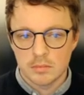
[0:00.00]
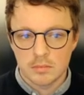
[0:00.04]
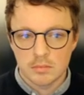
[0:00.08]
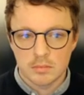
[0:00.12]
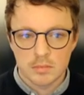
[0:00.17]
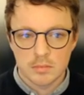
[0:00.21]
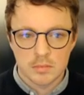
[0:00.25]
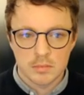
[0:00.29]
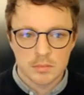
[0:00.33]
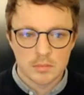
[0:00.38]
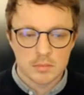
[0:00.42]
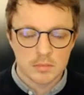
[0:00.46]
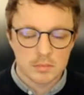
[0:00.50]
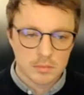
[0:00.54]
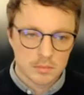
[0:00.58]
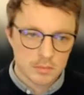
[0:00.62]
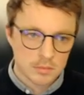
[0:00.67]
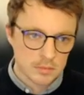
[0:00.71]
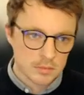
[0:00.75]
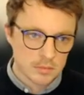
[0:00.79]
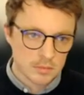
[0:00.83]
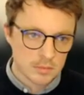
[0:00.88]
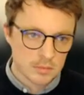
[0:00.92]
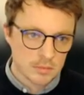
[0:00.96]

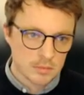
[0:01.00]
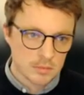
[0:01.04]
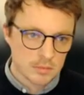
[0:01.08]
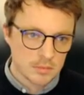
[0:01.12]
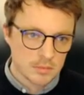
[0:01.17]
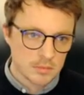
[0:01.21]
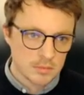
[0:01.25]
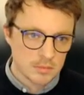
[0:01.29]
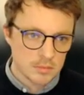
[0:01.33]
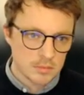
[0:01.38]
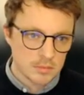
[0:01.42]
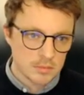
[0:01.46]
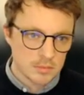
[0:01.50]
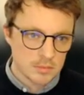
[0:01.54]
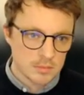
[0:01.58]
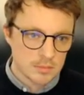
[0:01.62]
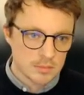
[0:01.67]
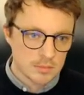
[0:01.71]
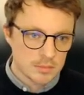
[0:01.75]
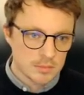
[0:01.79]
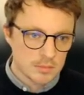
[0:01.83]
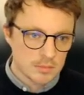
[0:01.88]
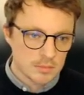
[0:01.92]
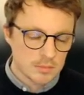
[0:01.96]

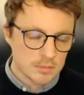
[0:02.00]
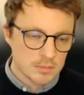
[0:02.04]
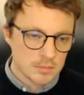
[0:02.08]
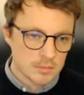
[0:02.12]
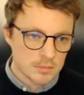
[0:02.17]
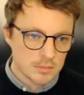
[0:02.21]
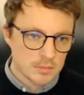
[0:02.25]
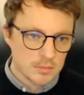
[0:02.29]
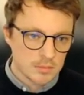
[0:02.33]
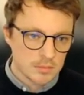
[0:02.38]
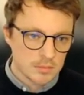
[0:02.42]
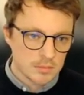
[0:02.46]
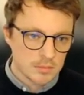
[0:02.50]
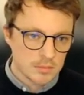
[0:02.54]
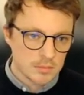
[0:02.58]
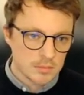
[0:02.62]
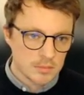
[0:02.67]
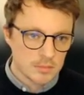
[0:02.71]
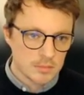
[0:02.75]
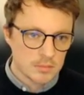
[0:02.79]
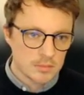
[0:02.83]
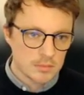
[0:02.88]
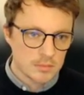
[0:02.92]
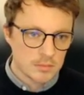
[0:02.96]

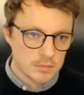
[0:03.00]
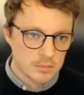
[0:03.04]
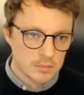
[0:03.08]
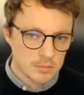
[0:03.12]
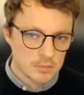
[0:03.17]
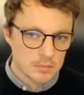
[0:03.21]
(silent)